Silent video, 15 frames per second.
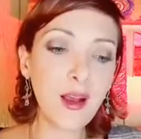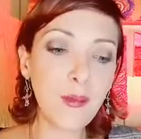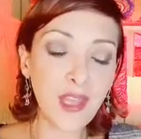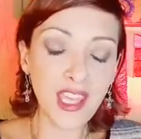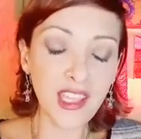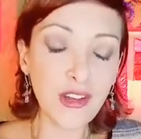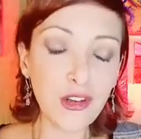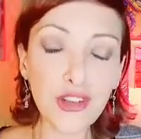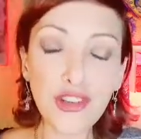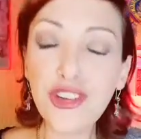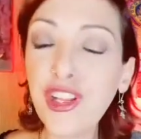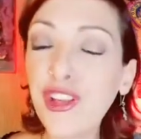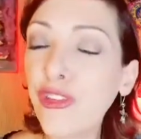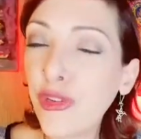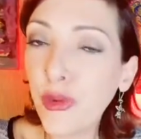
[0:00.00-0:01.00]
he or she
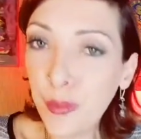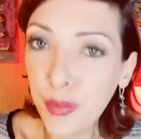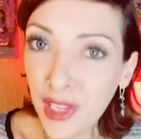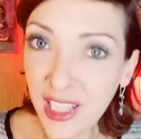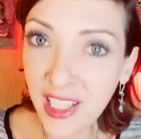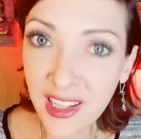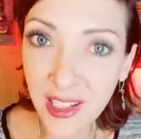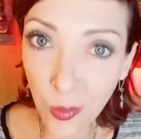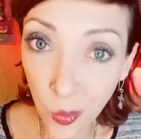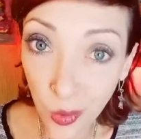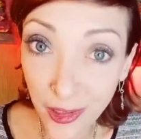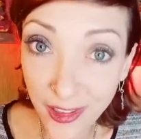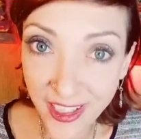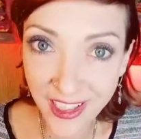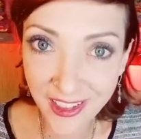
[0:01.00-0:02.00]
is completely
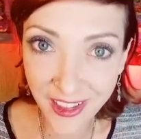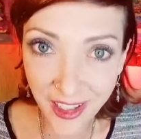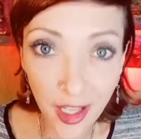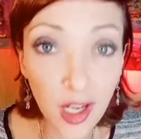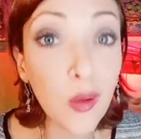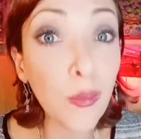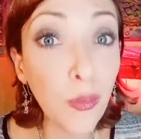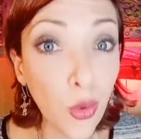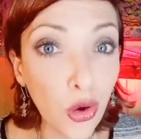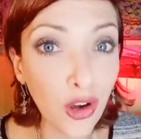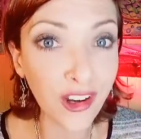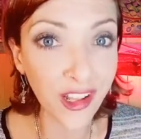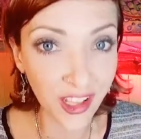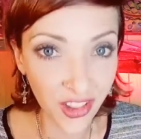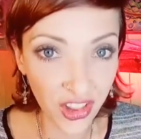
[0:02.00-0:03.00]
willing to get on board
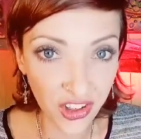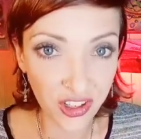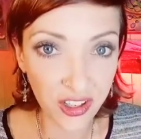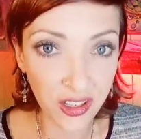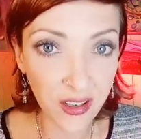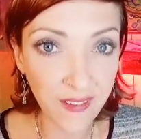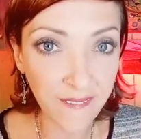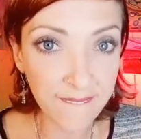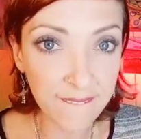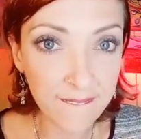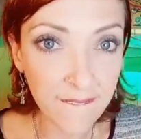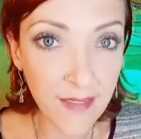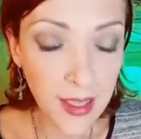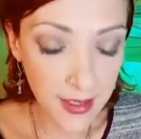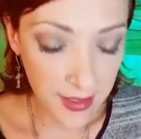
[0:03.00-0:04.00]
and learn.
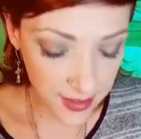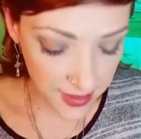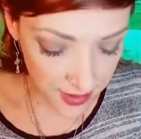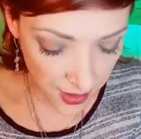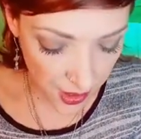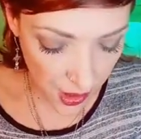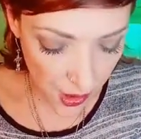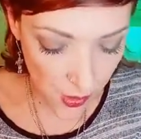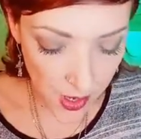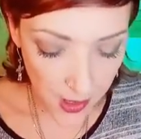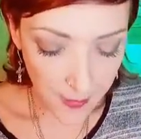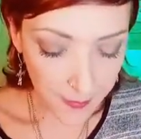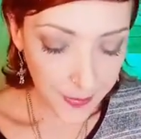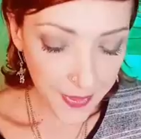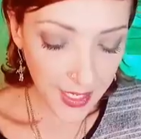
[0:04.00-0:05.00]
So
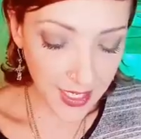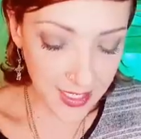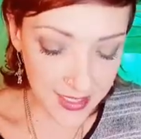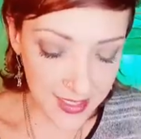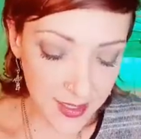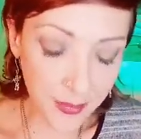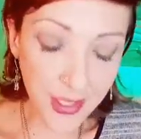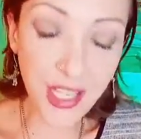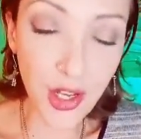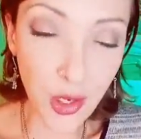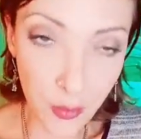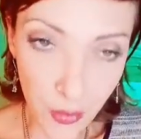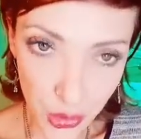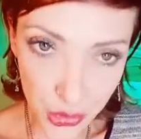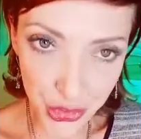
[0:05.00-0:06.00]
it's somebody
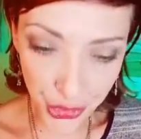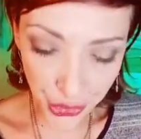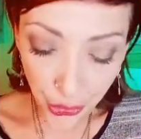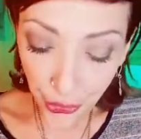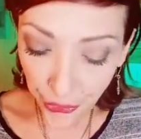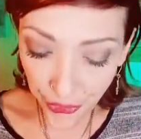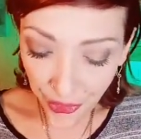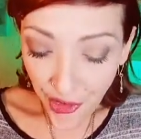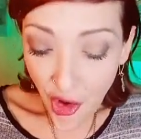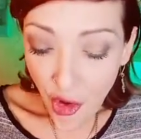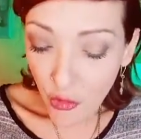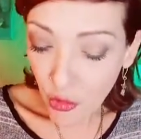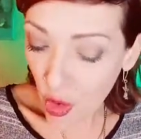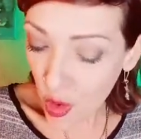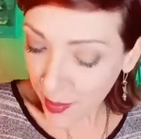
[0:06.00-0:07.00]
emotional,
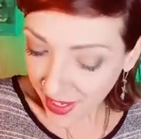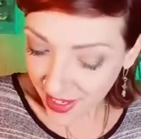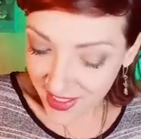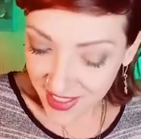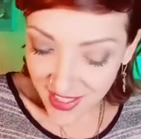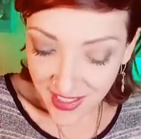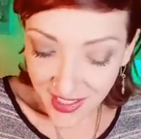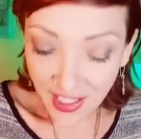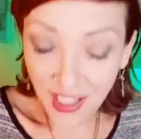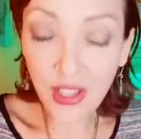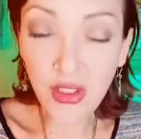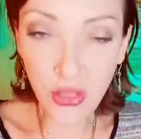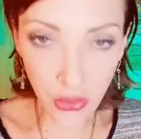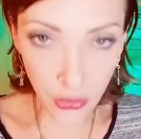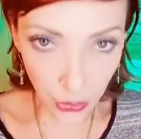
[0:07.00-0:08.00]
romantic,
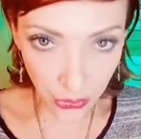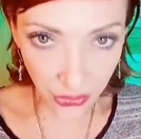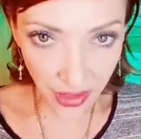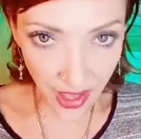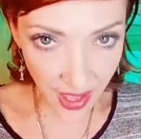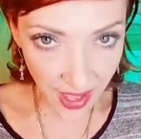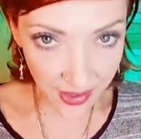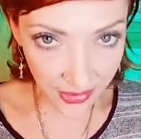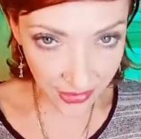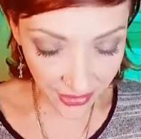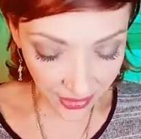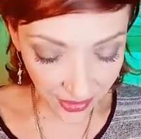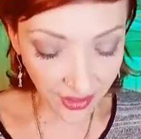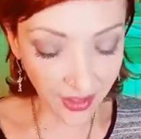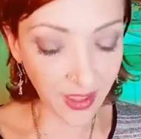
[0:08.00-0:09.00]

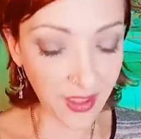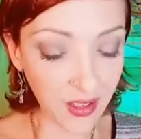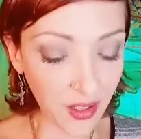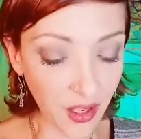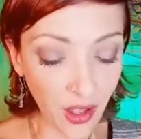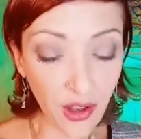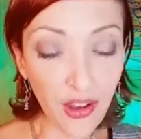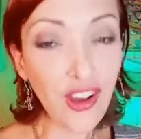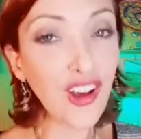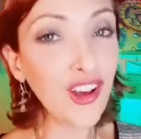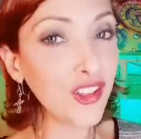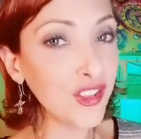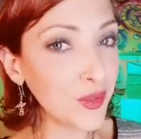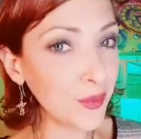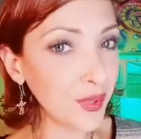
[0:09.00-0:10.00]
enthusiastic, and
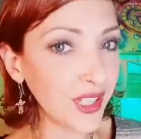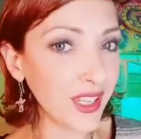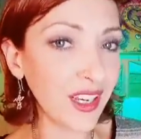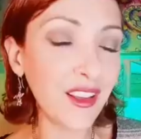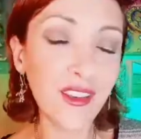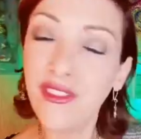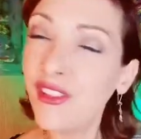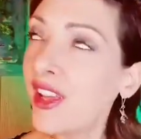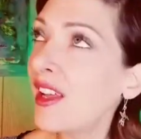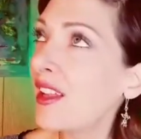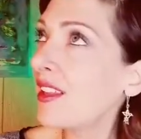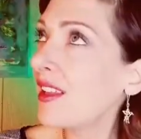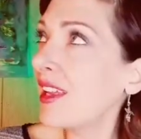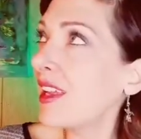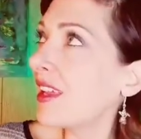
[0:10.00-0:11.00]
contemplative,
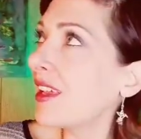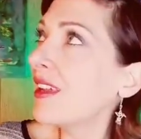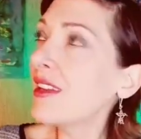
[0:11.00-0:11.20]
like